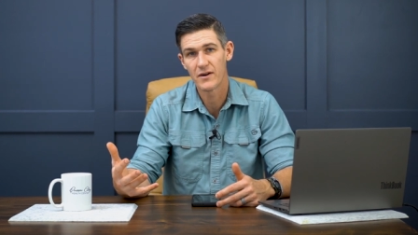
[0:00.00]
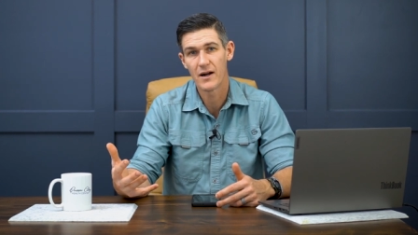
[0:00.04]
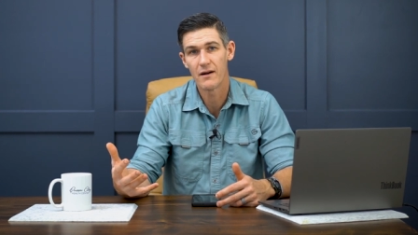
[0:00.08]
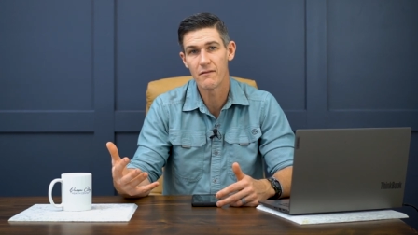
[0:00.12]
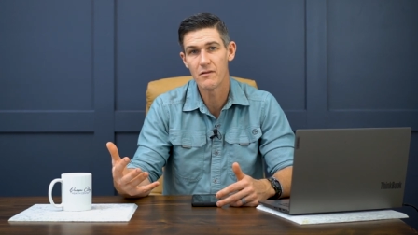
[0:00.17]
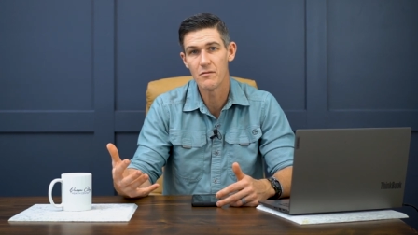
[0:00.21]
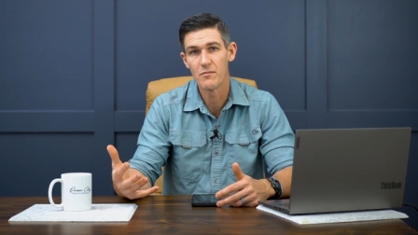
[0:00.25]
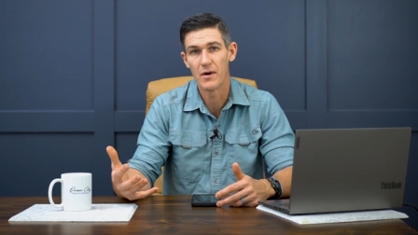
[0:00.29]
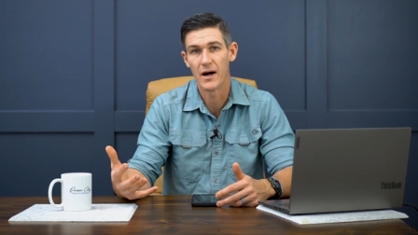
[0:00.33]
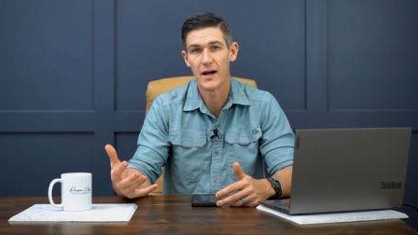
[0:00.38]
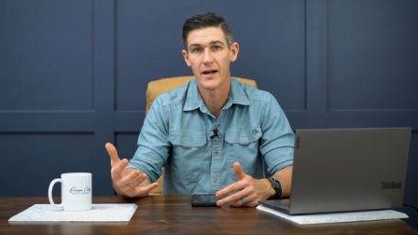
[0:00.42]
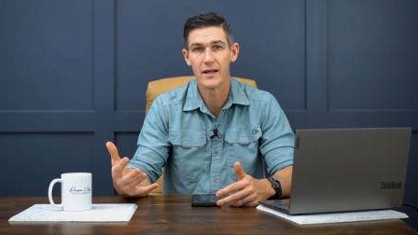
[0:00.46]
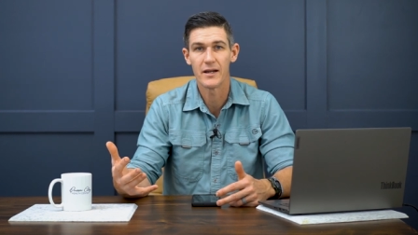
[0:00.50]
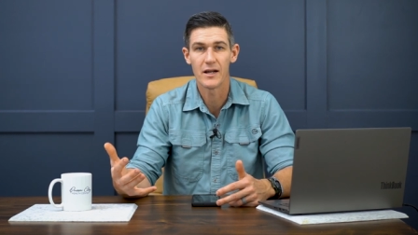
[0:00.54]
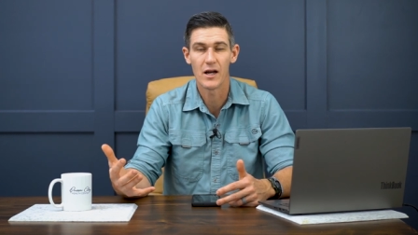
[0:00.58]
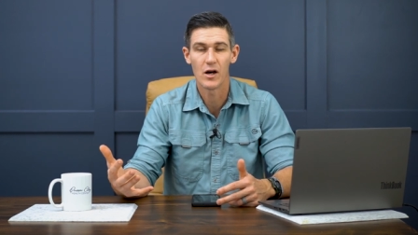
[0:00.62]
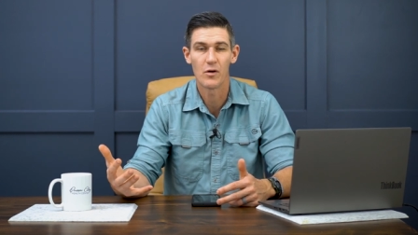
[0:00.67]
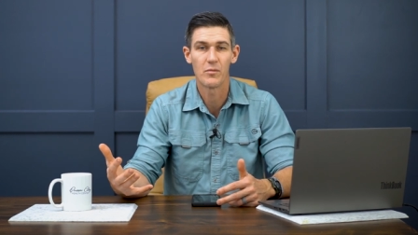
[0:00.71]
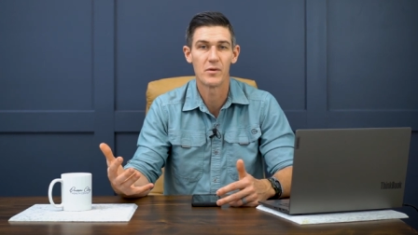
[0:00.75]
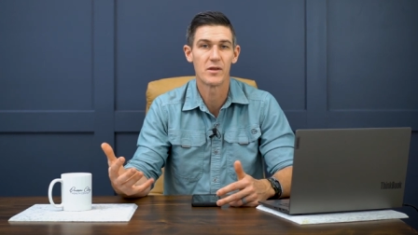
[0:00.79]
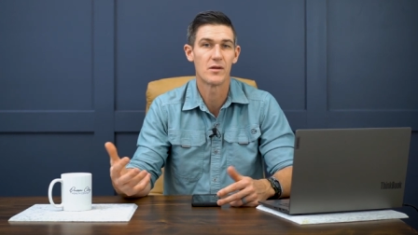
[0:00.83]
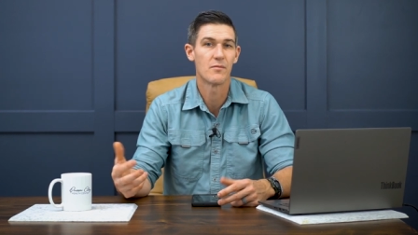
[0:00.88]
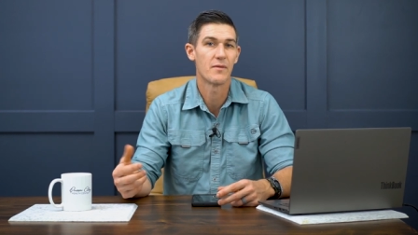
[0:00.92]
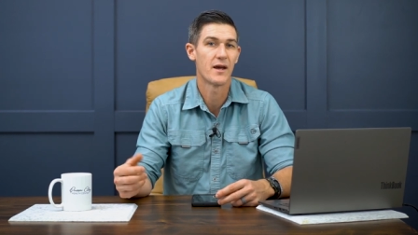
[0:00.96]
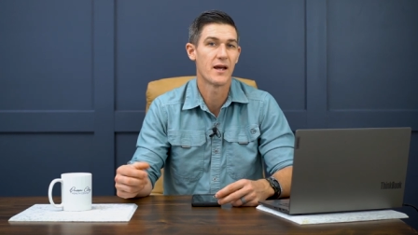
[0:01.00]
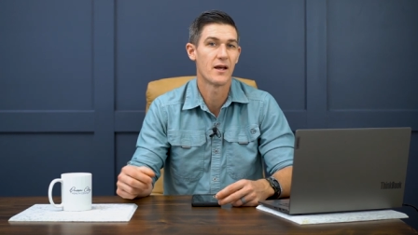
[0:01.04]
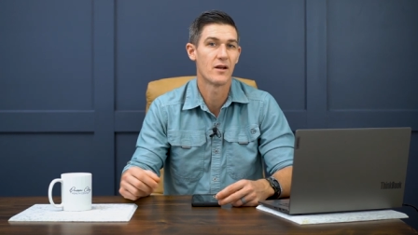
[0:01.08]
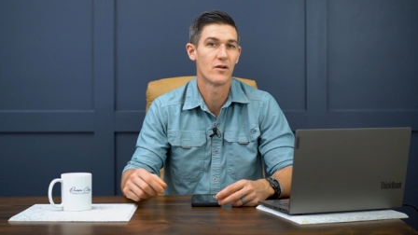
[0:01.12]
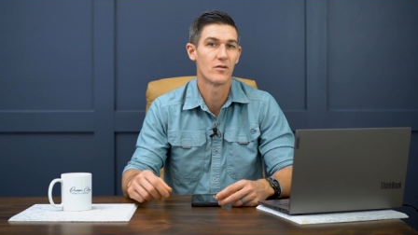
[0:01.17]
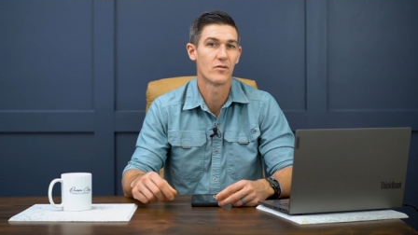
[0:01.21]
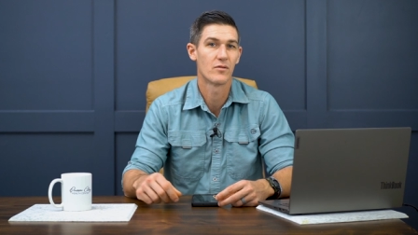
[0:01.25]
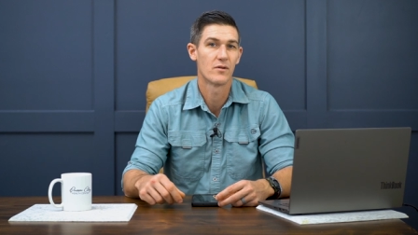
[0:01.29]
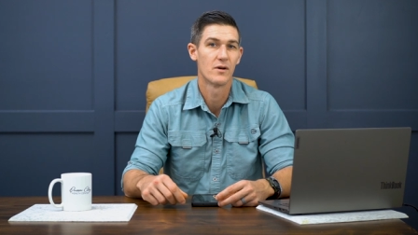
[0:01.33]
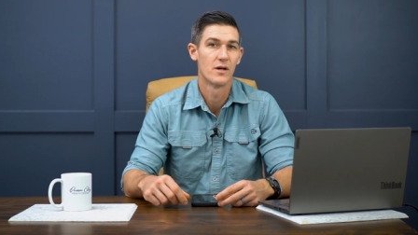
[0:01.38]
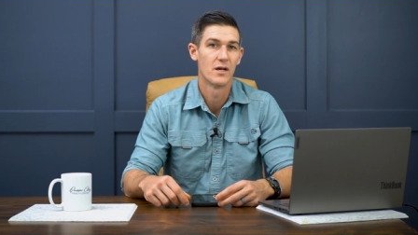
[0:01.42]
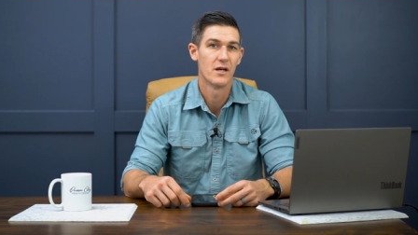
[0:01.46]
everybody and helping them
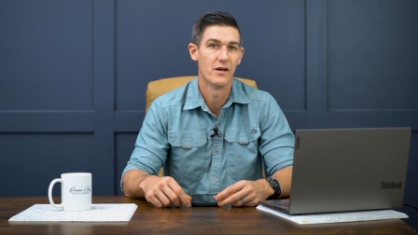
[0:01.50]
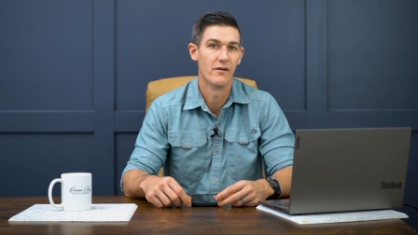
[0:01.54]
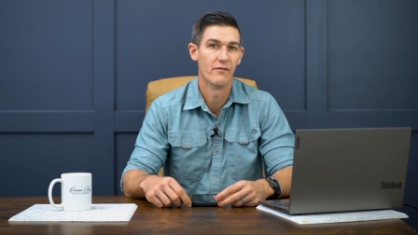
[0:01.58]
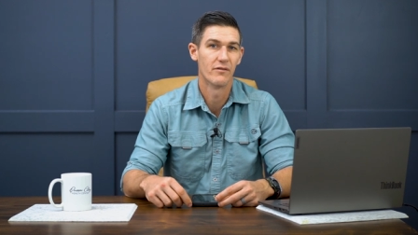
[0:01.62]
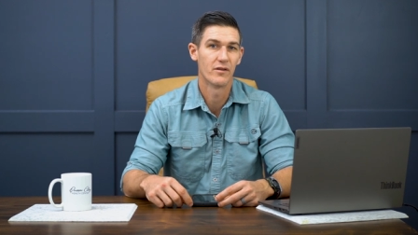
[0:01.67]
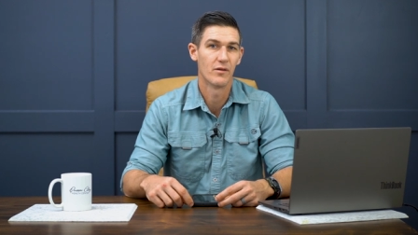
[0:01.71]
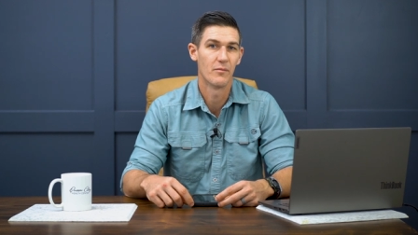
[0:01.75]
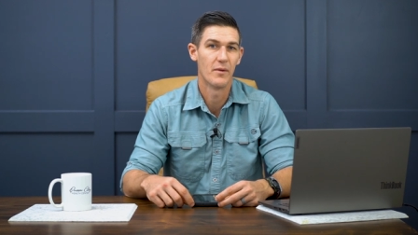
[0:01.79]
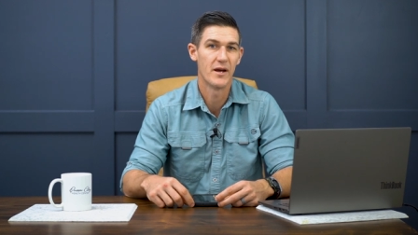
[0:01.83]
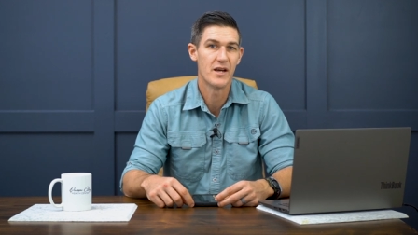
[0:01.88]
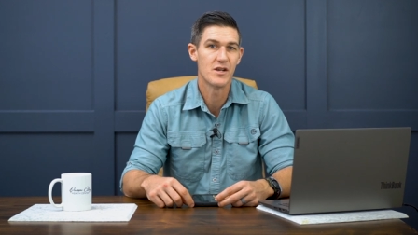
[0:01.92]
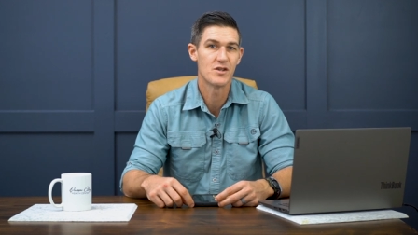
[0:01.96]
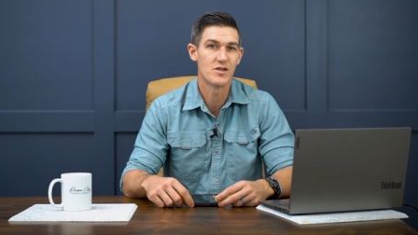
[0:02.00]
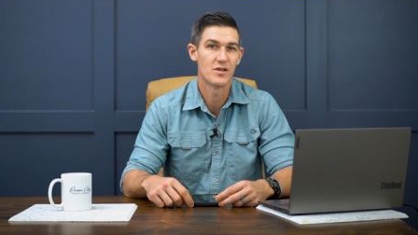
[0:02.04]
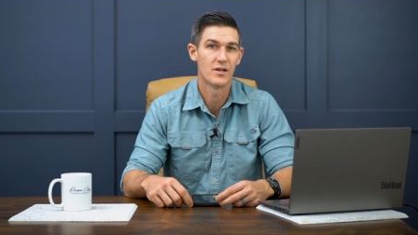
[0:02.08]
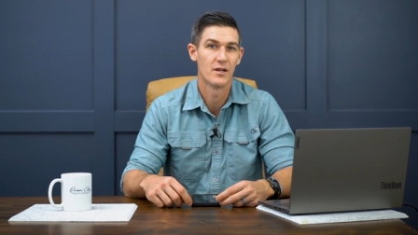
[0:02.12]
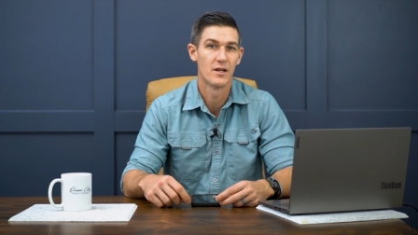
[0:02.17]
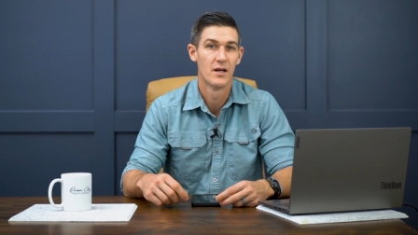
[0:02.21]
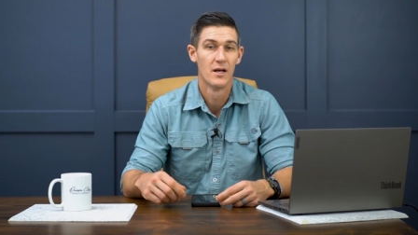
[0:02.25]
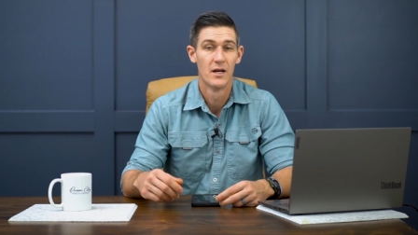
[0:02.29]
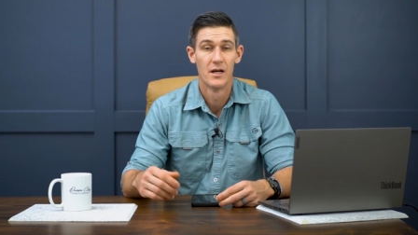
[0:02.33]
handle inflammation.